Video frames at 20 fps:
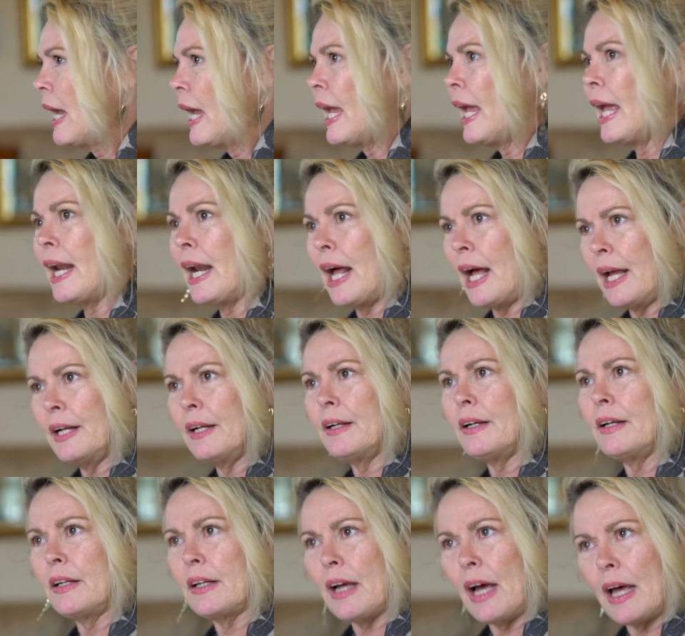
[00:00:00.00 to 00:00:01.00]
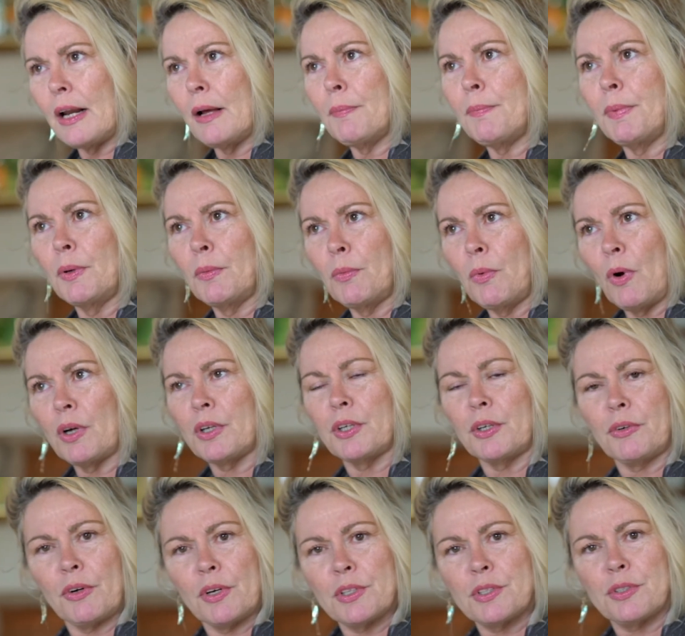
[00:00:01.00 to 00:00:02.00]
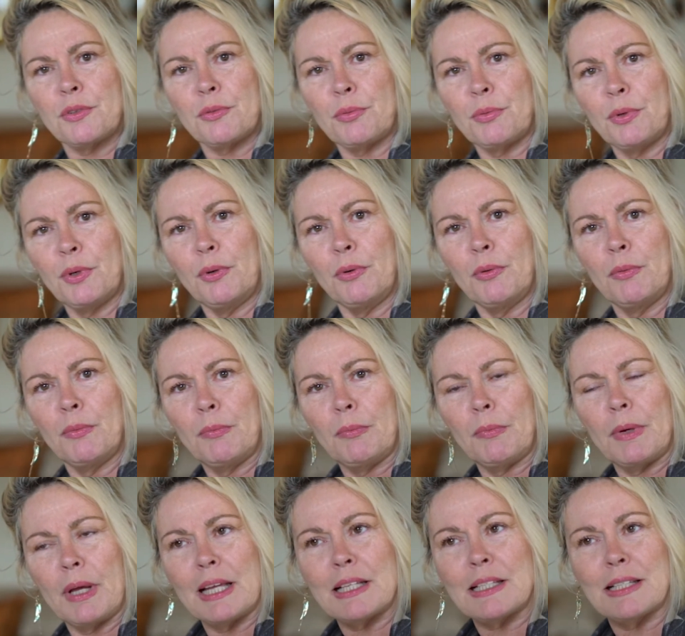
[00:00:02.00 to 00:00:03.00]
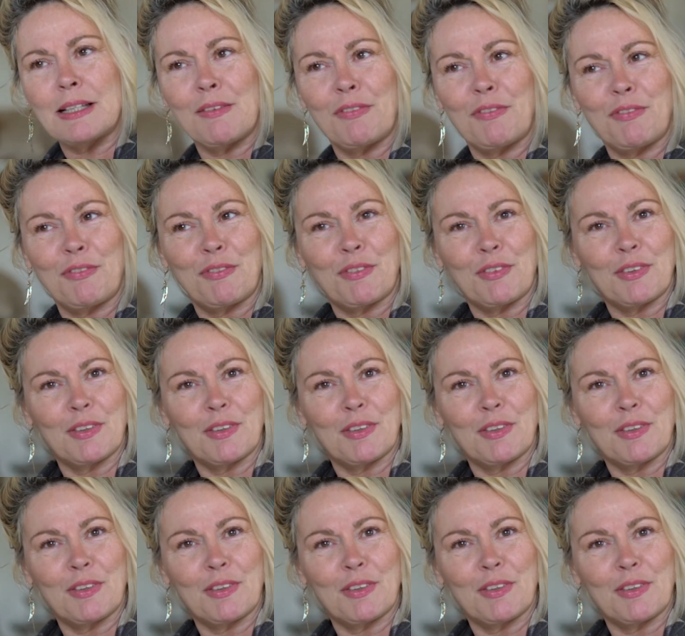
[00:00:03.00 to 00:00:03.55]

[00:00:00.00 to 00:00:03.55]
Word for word: And I got up and walked across the room as if